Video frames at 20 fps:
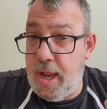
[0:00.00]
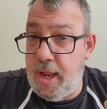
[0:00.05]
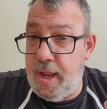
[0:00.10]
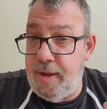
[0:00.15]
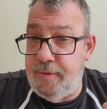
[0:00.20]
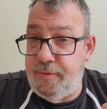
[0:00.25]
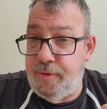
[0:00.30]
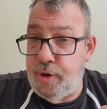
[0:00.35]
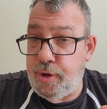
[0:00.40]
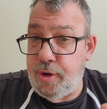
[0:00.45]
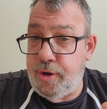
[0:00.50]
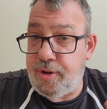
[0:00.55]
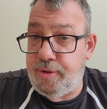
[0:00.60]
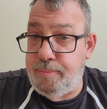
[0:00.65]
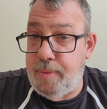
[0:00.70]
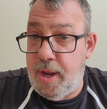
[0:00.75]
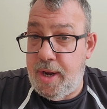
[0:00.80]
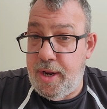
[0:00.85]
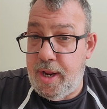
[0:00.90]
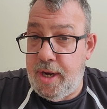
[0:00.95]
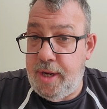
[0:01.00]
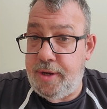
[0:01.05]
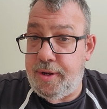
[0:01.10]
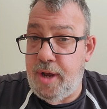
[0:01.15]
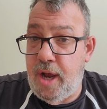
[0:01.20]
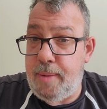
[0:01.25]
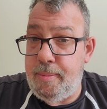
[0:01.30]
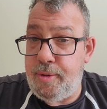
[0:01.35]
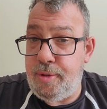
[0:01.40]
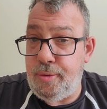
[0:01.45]
if you're going to spend any
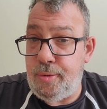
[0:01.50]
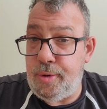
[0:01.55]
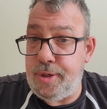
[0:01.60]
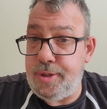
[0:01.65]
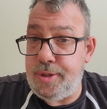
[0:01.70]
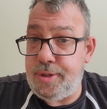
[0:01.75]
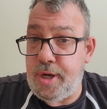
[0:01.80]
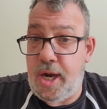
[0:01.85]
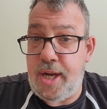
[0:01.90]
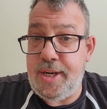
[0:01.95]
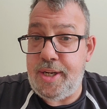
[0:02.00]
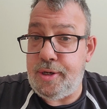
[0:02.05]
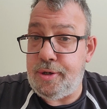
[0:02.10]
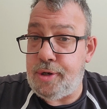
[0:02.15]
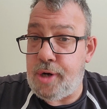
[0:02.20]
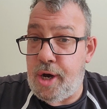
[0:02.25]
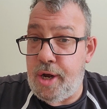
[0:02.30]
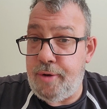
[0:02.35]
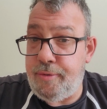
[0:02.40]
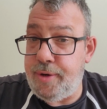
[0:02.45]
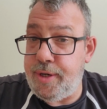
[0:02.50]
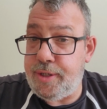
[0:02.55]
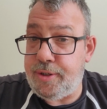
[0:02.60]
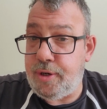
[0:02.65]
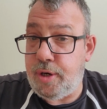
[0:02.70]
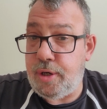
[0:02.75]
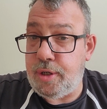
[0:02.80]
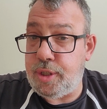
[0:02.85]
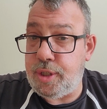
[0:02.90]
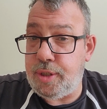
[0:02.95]
time in the woods, I did a lot of
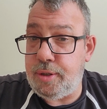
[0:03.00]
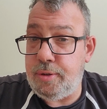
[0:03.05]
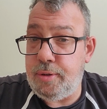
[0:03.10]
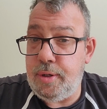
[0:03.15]
research